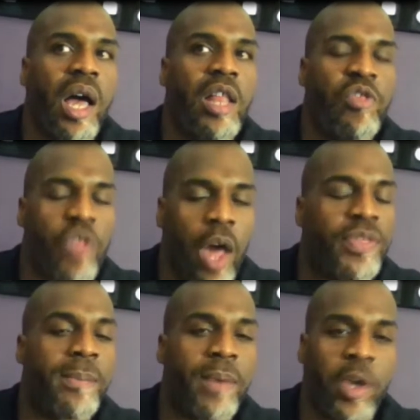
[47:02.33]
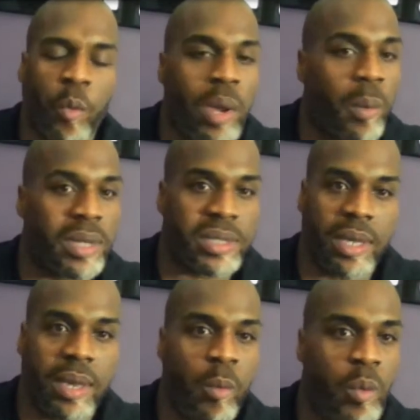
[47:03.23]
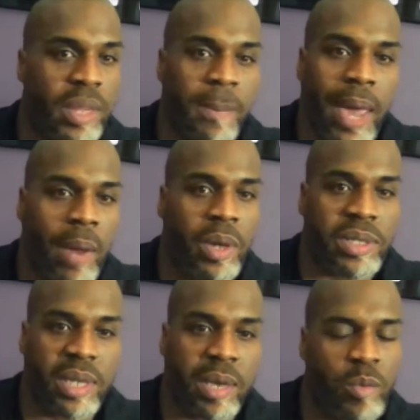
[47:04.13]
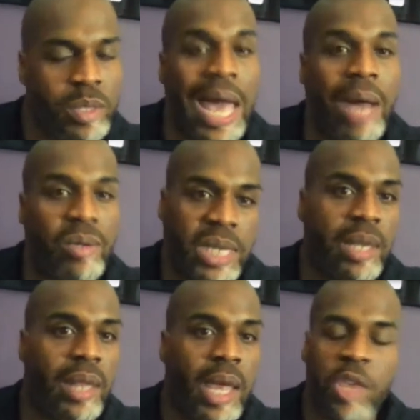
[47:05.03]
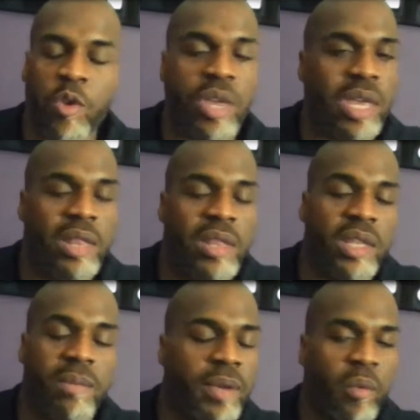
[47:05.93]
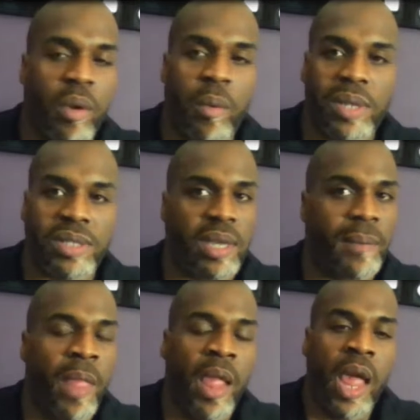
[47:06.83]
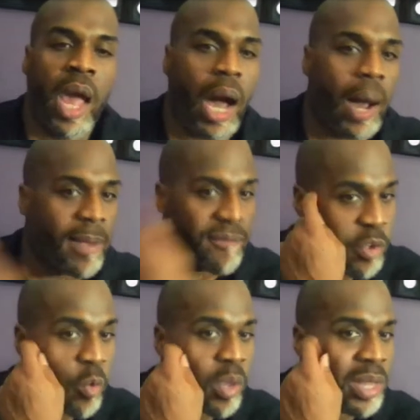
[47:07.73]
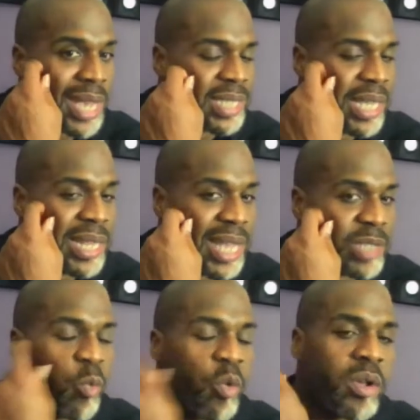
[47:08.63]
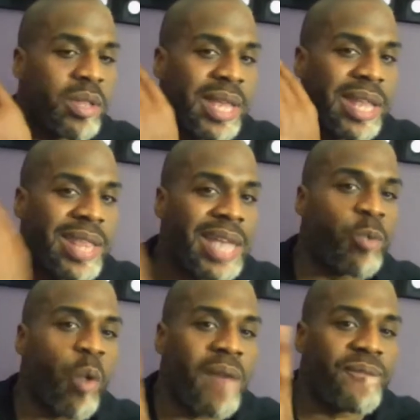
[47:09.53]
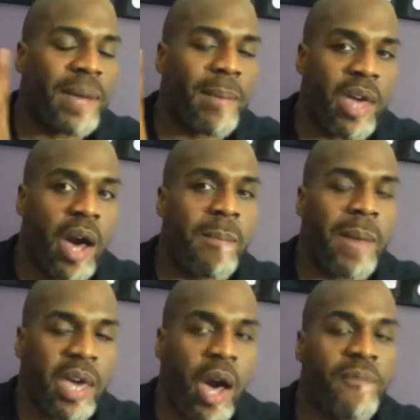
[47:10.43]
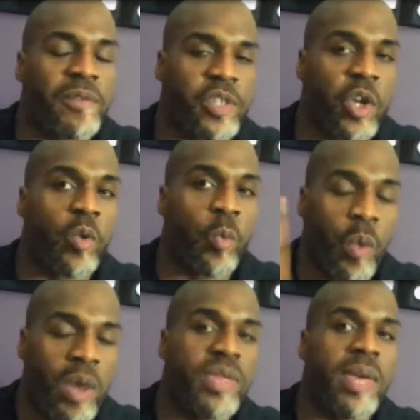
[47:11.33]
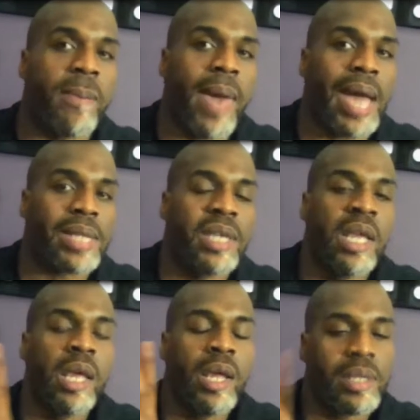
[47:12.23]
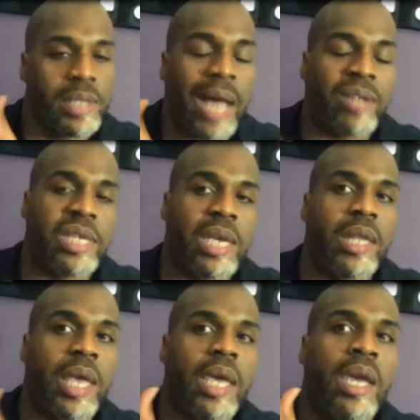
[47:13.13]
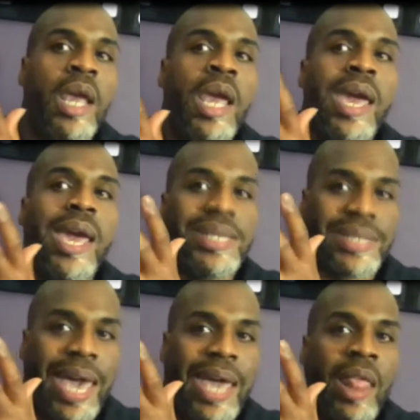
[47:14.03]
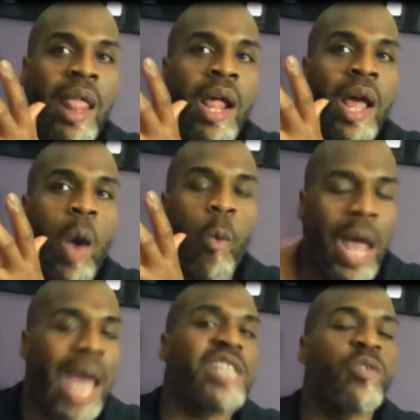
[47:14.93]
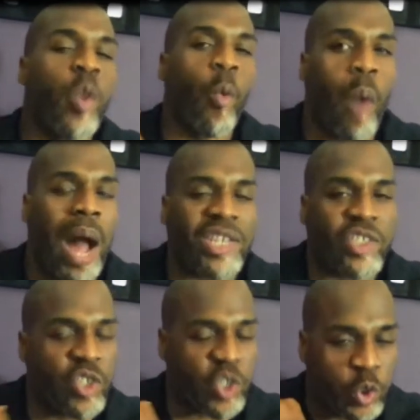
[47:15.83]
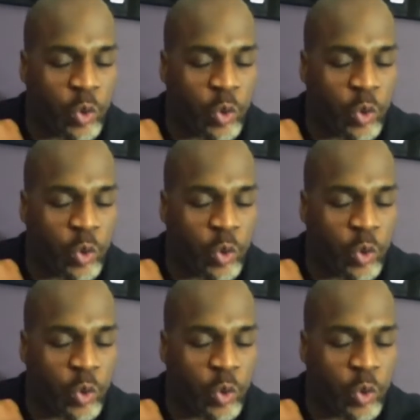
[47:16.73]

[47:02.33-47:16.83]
nothing but great wrestling with Impact Wrestling. With now TNA, you're going to get nothing but great wrestling. That's where I find my comfort zone with Impact now TNA, is that when I just want to watch just